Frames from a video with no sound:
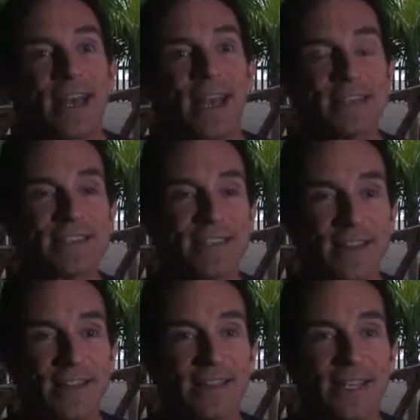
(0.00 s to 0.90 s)
And
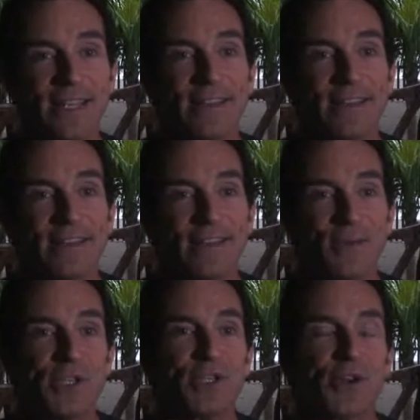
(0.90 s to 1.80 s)
suddenly,
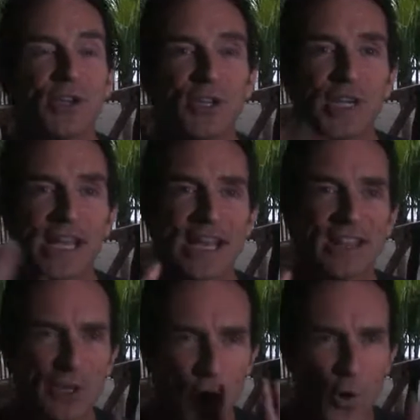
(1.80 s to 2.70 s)
we started looking at the